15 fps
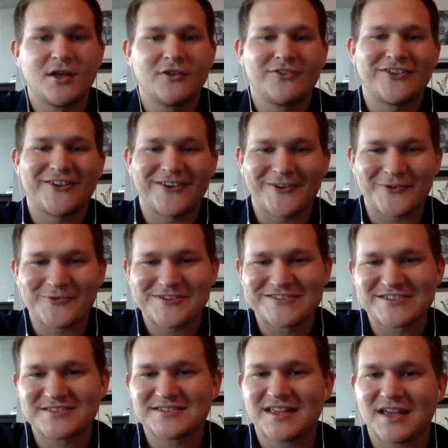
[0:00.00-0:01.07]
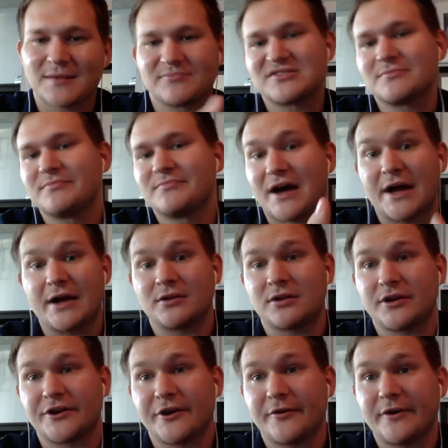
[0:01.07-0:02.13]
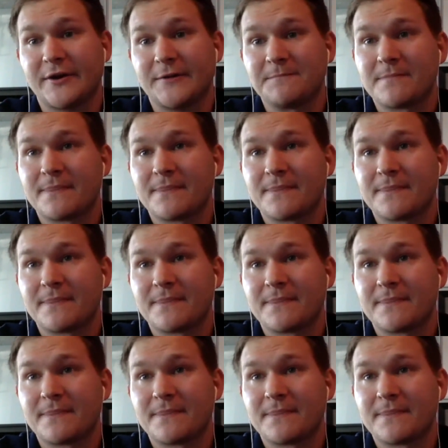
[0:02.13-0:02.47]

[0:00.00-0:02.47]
So we just kept some dialogue going.